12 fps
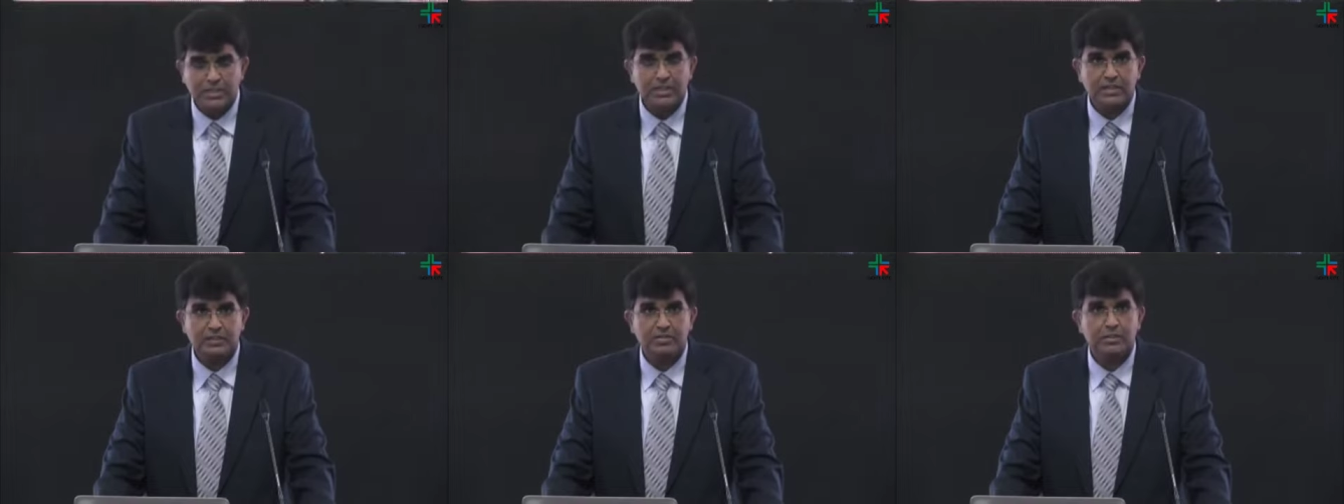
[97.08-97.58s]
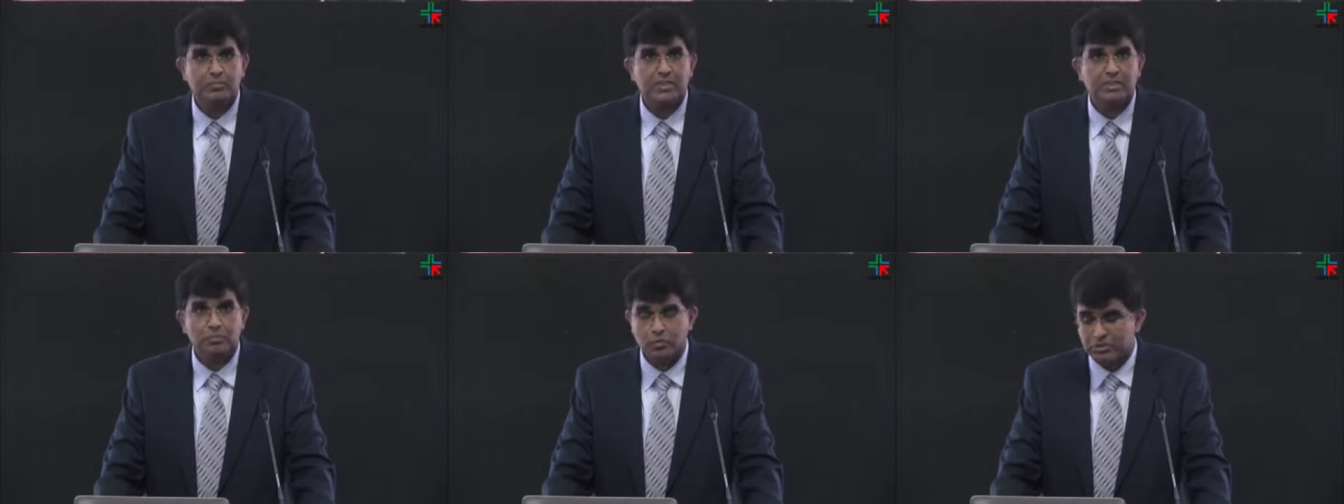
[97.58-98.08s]
aneurysm
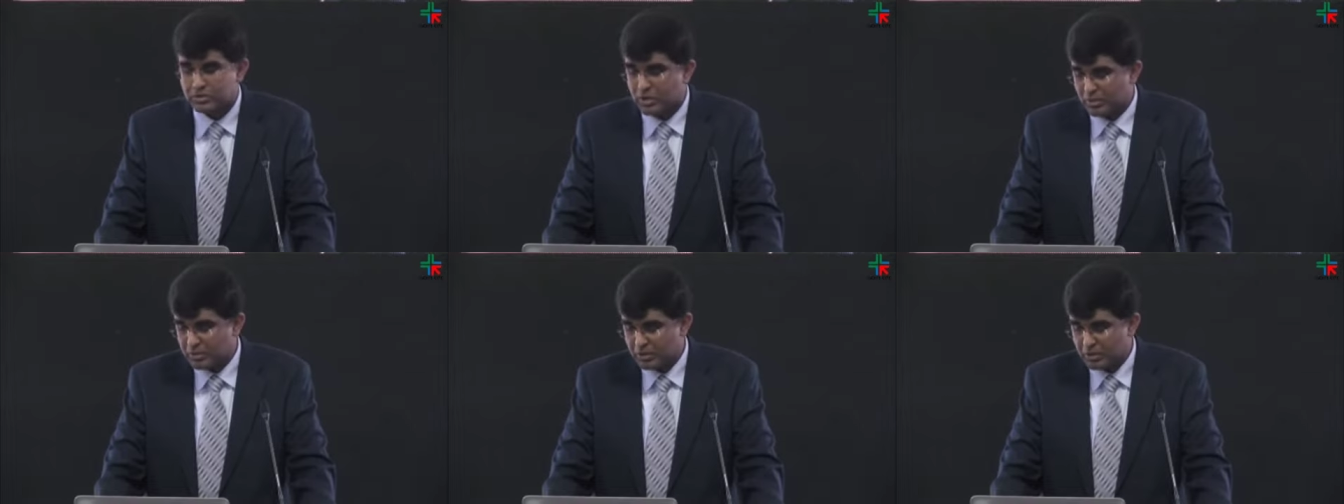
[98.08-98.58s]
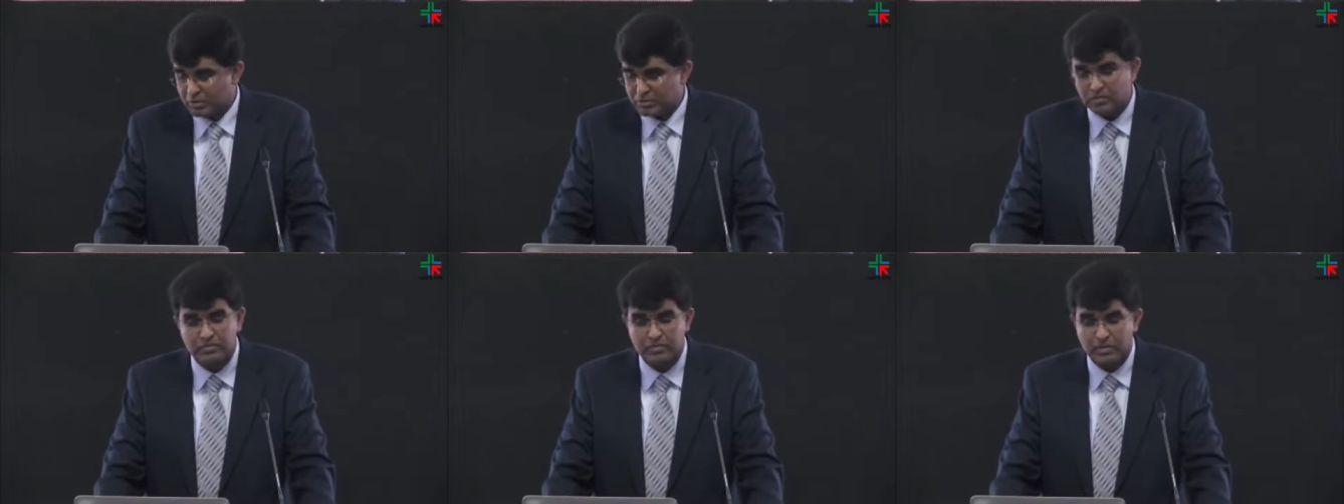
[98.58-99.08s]
that's most common cause
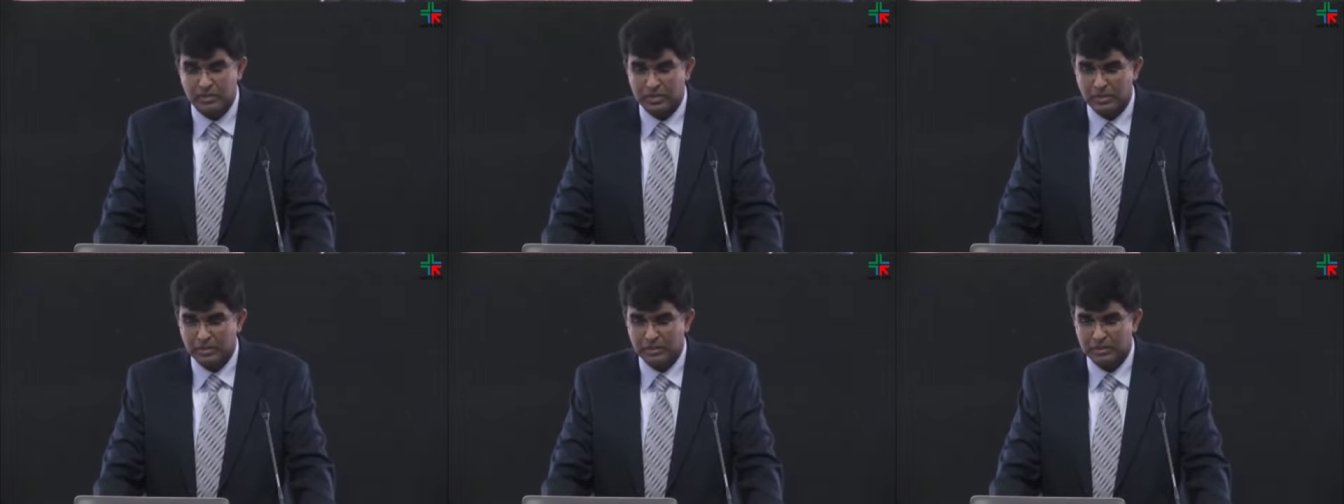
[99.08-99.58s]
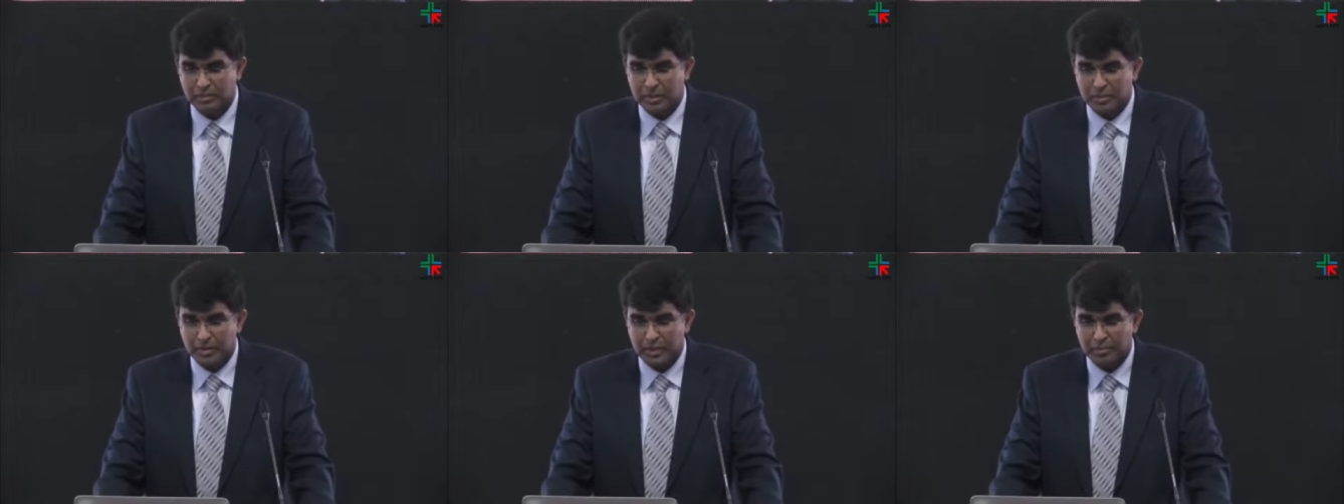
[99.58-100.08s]
of
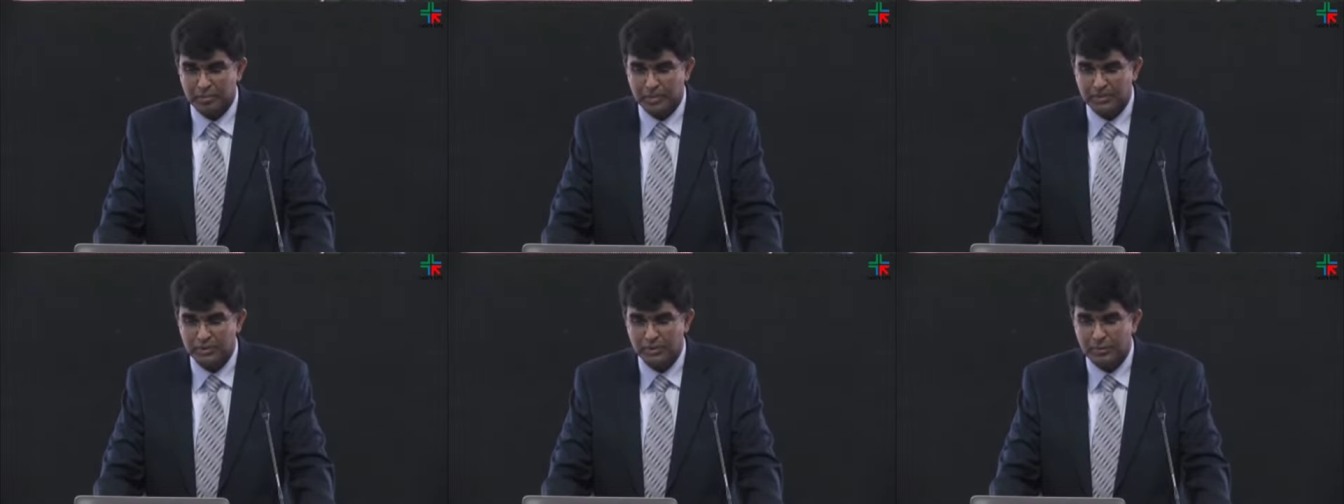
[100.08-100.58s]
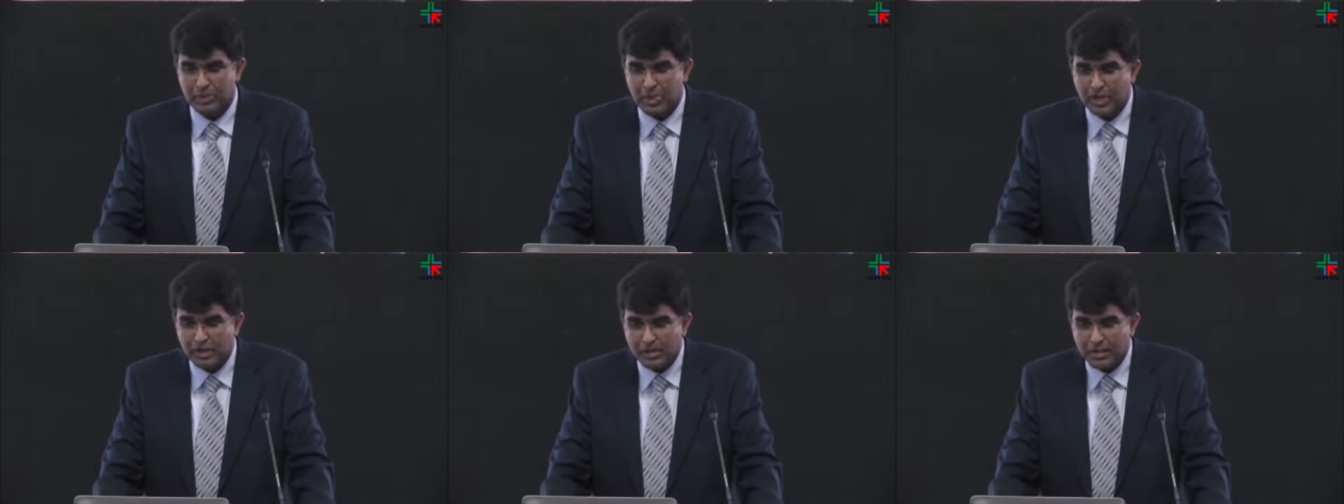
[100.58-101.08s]
subarachnoid hemorrhage.
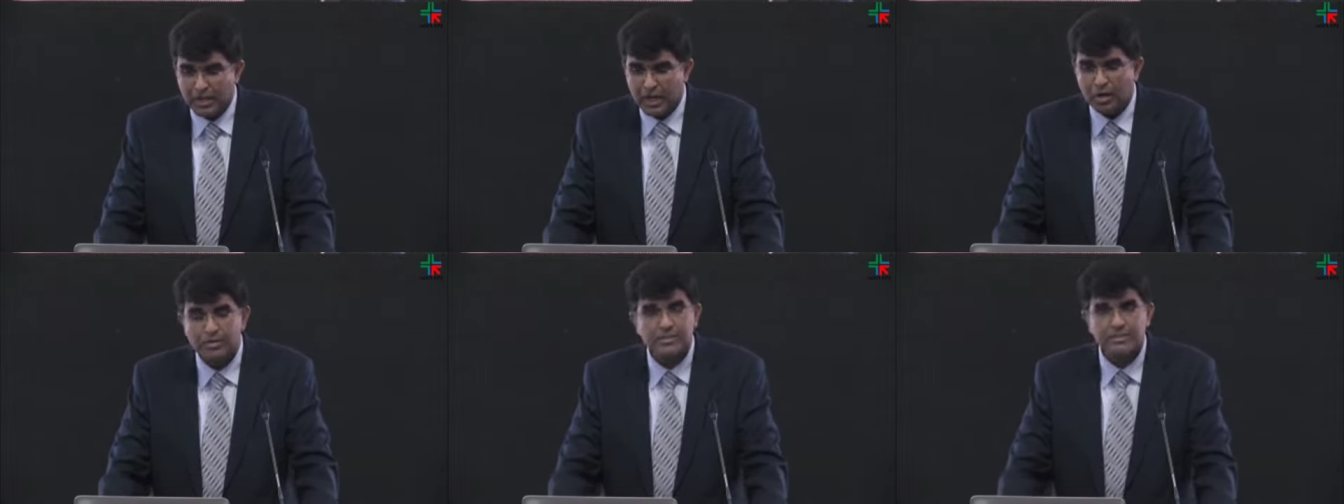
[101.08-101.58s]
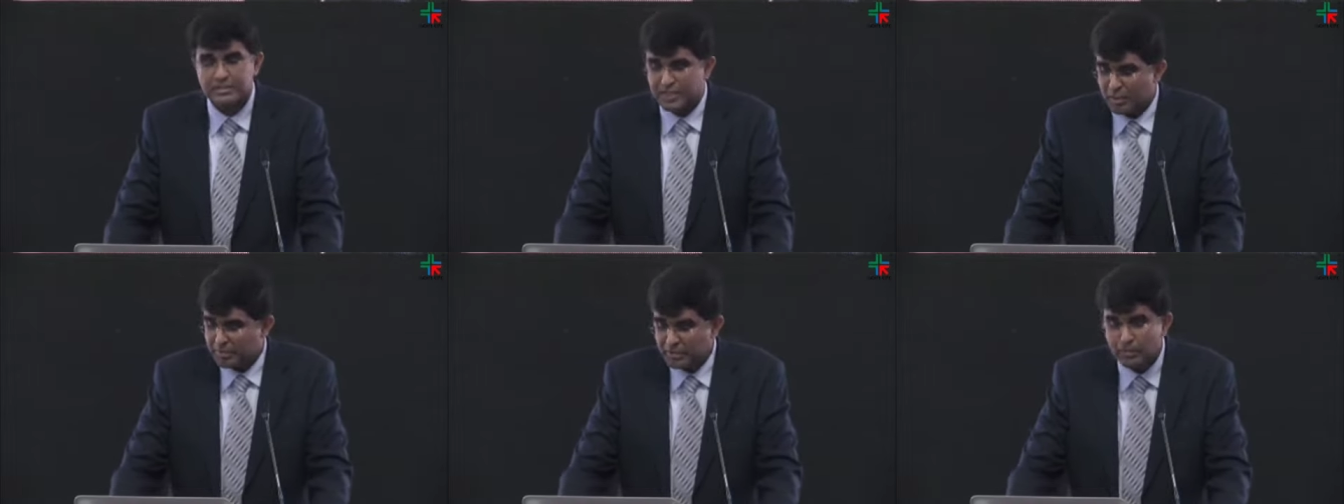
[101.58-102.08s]
Yeah, how does this
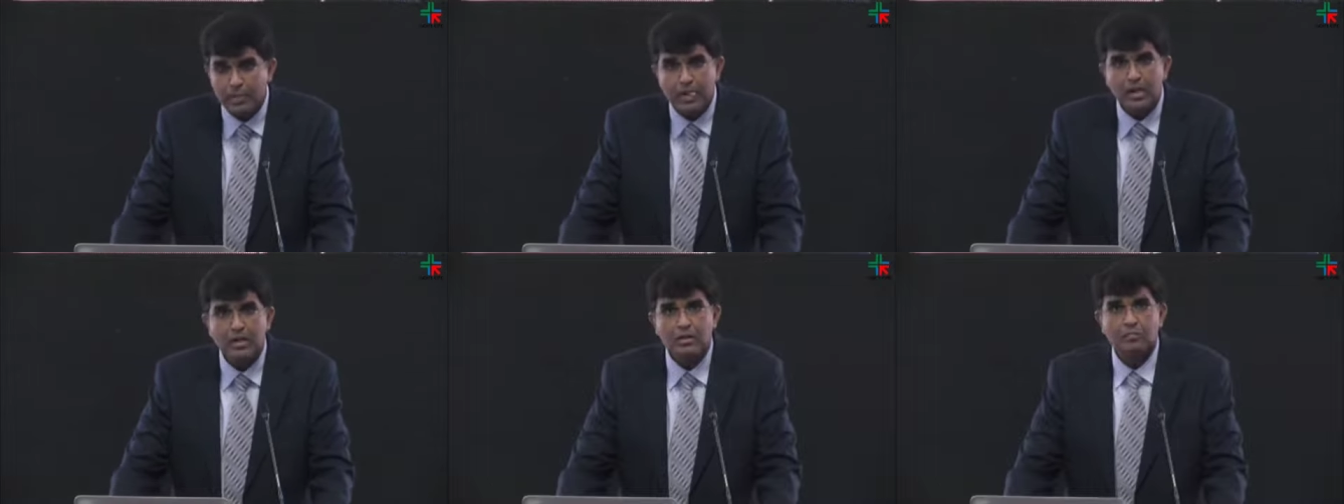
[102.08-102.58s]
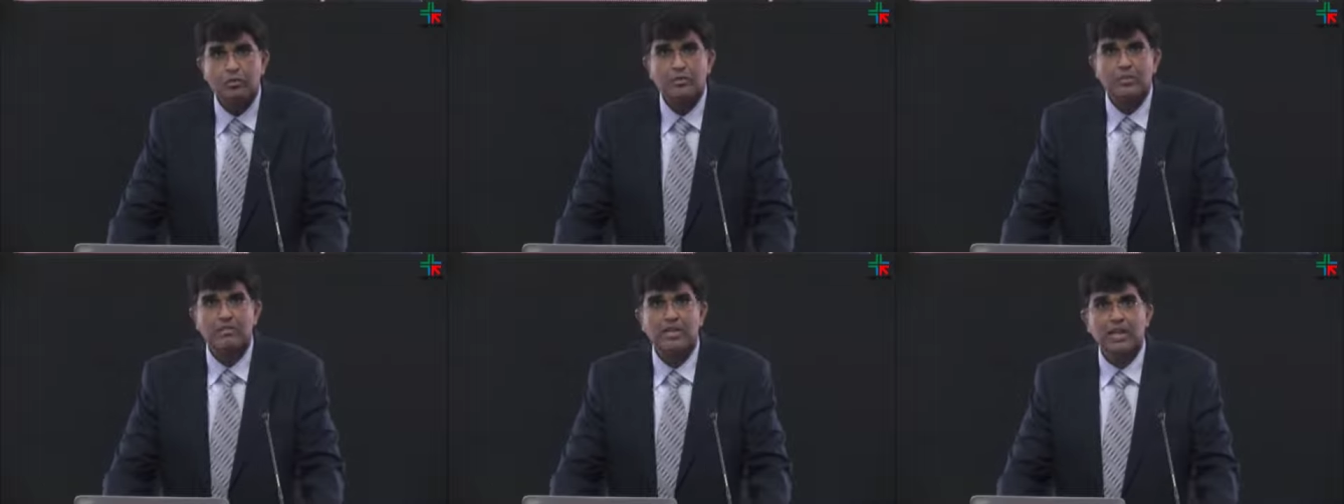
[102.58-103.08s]
happen?
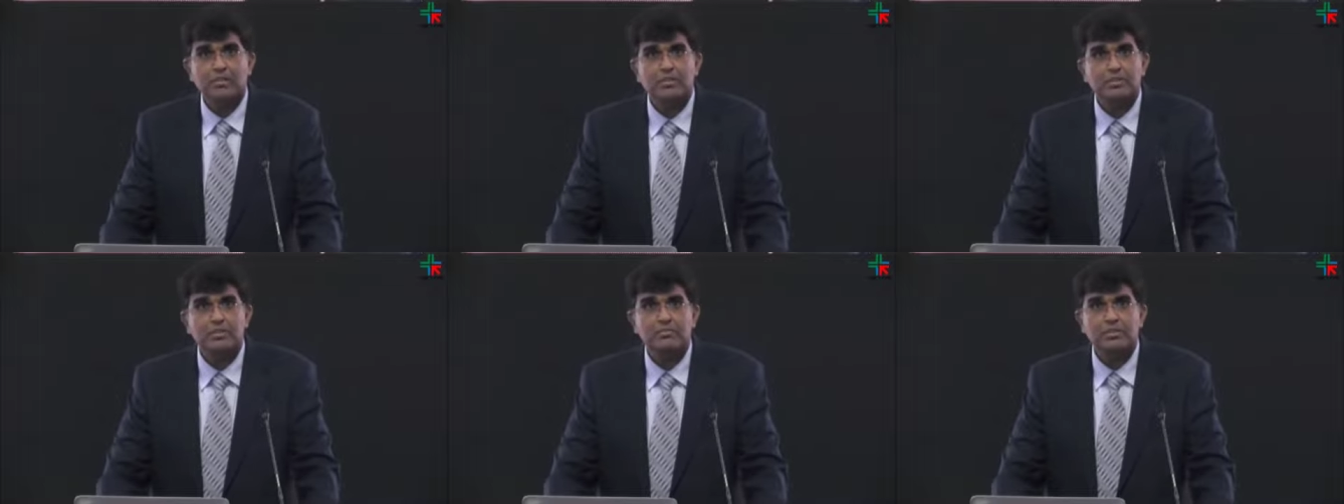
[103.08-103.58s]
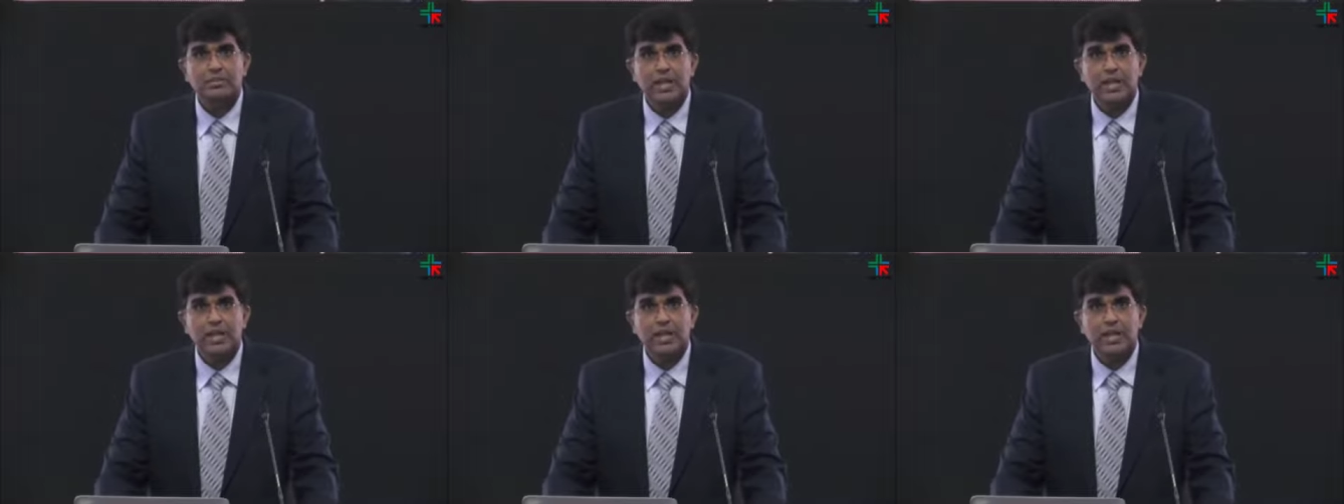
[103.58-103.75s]
Most of the aneurysms